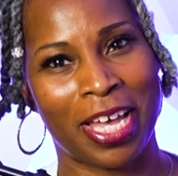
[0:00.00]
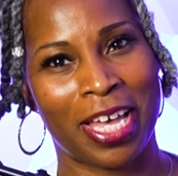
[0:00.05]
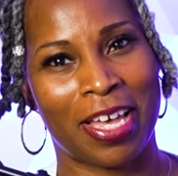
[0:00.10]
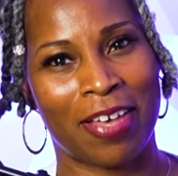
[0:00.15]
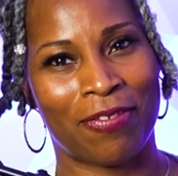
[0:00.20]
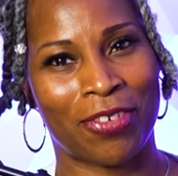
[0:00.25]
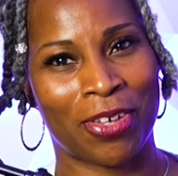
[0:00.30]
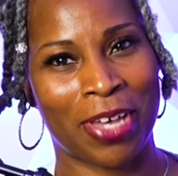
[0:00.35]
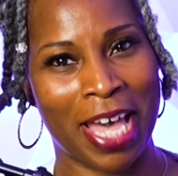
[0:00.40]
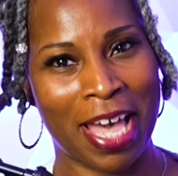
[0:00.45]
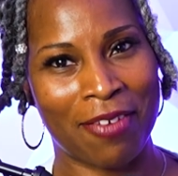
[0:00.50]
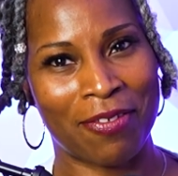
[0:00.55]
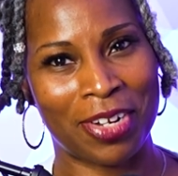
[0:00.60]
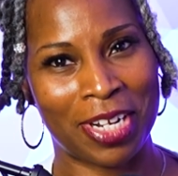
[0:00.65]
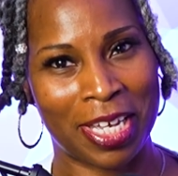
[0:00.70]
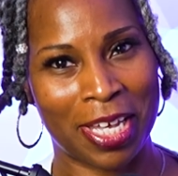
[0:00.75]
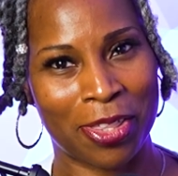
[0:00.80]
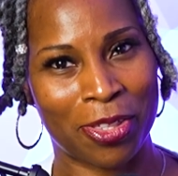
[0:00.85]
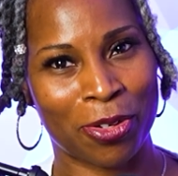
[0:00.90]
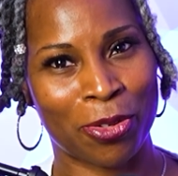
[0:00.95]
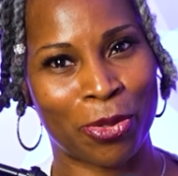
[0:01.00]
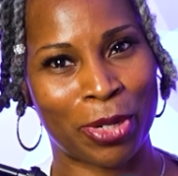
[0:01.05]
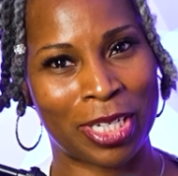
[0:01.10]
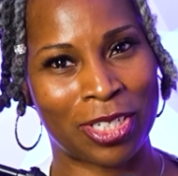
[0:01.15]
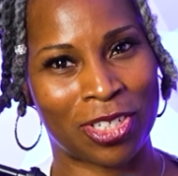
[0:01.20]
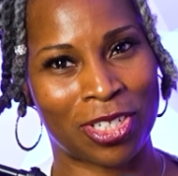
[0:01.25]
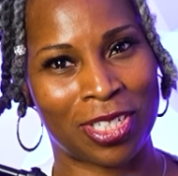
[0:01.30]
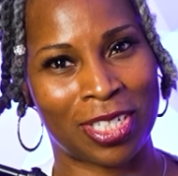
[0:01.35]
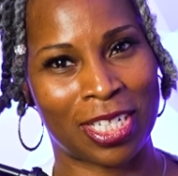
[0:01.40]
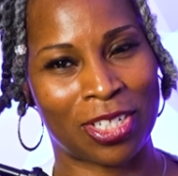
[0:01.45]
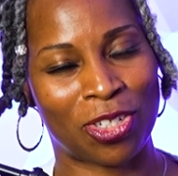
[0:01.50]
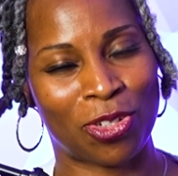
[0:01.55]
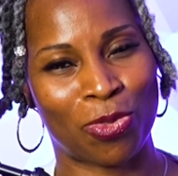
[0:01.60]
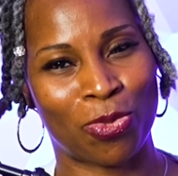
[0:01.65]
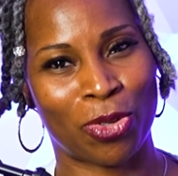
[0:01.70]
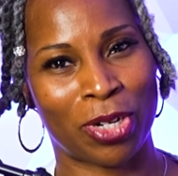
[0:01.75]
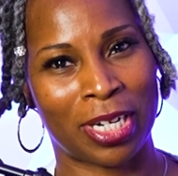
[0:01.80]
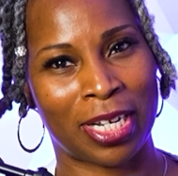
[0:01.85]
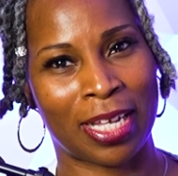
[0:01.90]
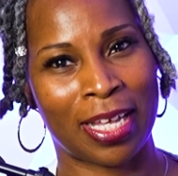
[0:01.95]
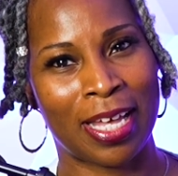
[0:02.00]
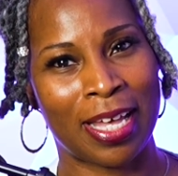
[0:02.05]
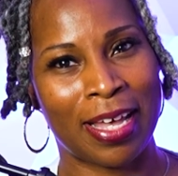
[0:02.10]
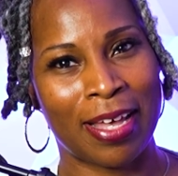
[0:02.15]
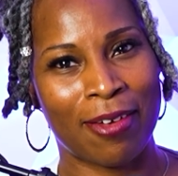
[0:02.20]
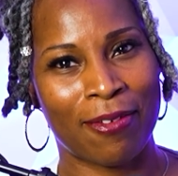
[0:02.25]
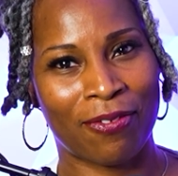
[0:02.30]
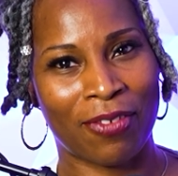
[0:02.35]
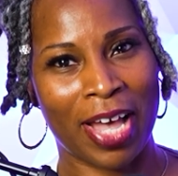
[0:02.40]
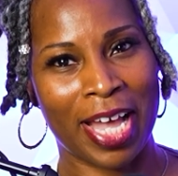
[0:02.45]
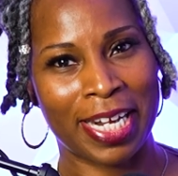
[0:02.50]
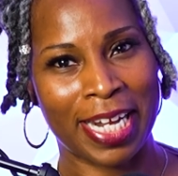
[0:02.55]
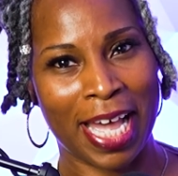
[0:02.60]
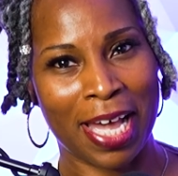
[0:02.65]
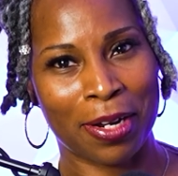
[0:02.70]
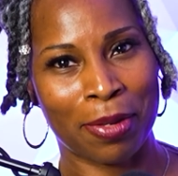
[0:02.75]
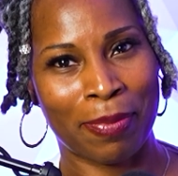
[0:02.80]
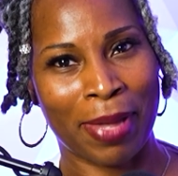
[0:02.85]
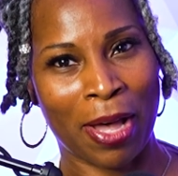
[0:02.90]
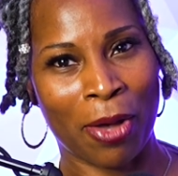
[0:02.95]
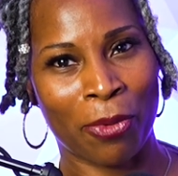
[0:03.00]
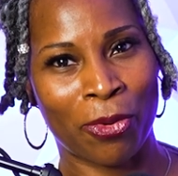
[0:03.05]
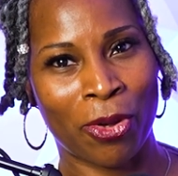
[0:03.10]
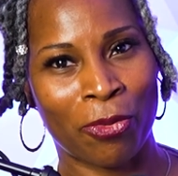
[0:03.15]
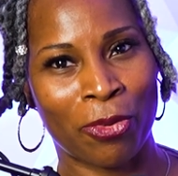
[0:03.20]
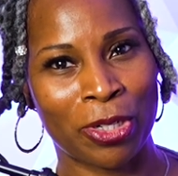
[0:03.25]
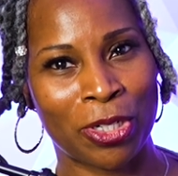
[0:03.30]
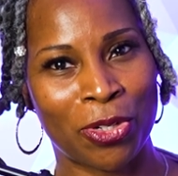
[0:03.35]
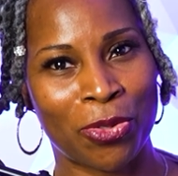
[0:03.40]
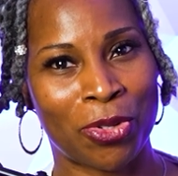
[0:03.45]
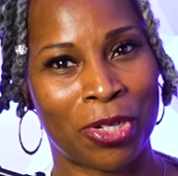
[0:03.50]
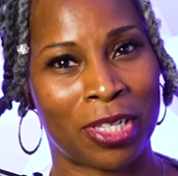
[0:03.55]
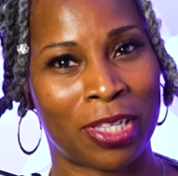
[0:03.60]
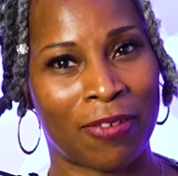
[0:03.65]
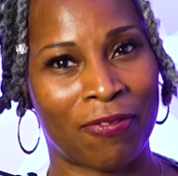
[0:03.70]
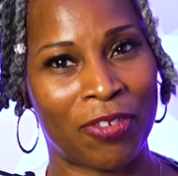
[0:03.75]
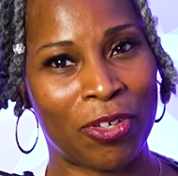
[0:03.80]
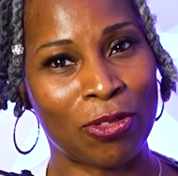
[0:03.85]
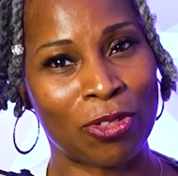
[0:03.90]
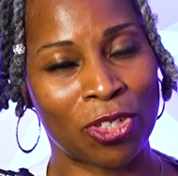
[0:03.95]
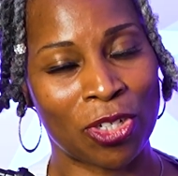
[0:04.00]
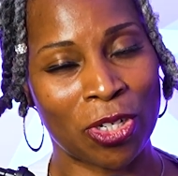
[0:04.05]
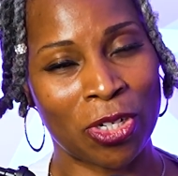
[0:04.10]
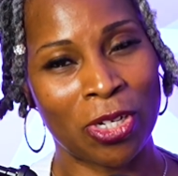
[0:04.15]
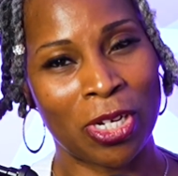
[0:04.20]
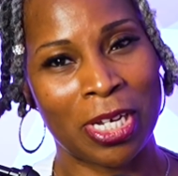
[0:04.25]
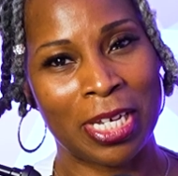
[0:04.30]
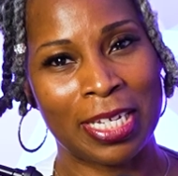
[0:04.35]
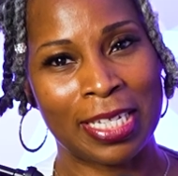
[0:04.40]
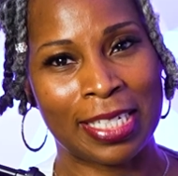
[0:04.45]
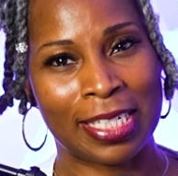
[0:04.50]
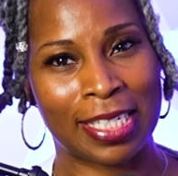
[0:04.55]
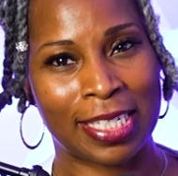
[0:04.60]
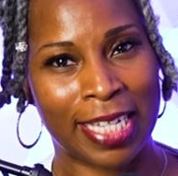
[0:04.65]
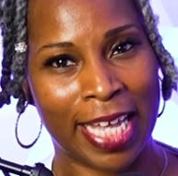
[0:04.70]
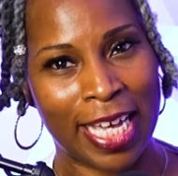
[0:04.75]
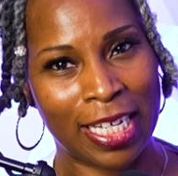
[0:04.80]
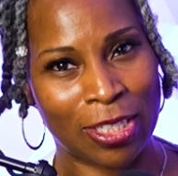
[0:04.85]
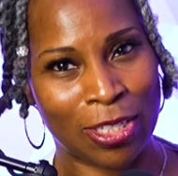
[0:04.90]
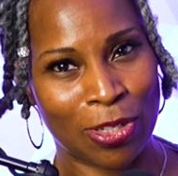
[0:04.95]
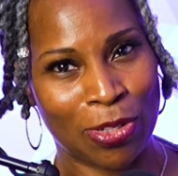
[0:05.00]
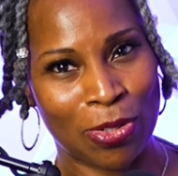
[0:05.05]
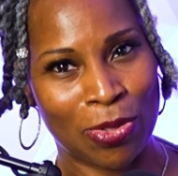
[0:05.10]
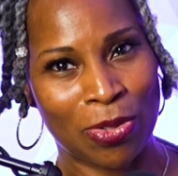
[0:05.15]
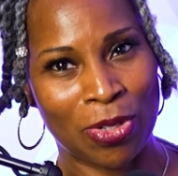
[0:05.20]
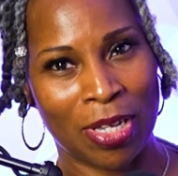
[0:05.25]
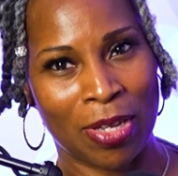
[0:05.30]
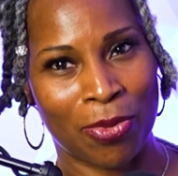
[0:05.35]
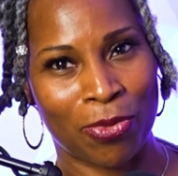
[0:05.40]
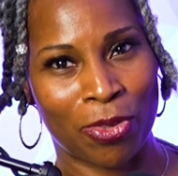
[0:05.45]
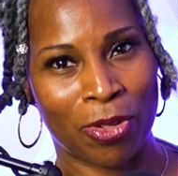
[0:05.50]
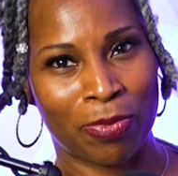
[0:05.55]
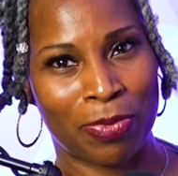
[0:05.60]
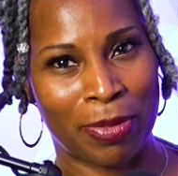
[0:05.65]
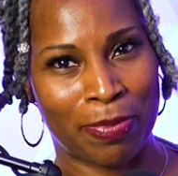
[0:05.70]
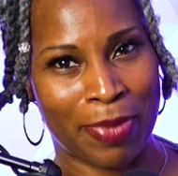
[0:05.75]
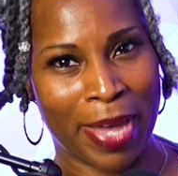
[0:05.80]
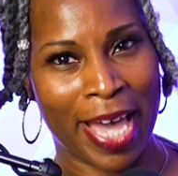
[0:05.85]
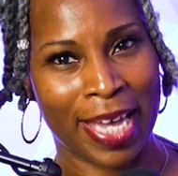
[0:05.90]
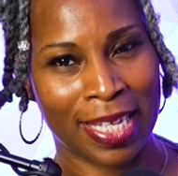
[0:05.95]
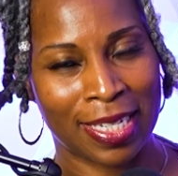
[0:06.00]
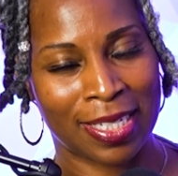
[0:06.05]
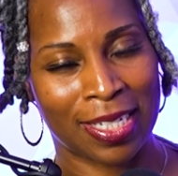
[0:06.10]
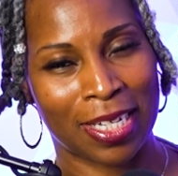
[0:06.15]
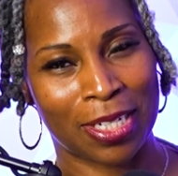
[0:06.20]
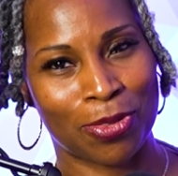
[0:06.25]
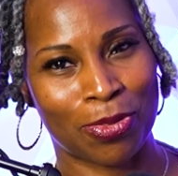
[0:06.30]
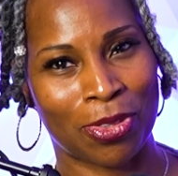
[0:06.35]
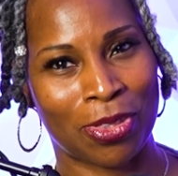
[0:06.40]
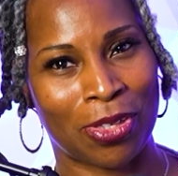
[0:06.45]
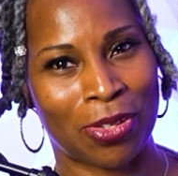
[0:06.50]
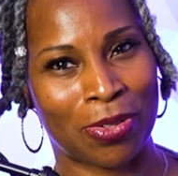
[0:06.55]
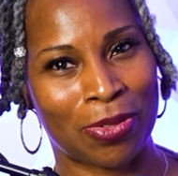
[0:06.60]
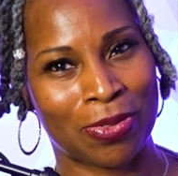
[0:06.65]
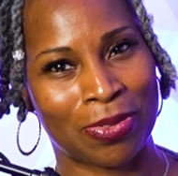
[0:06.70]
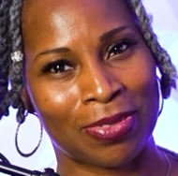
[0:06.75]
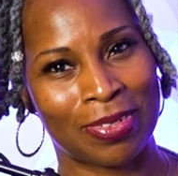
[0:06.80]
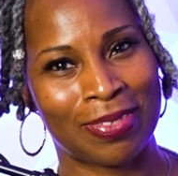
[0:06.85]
If you have any other questions that you want to find out about what we're doing in the future, stay tuned and we'll be back in touch with you.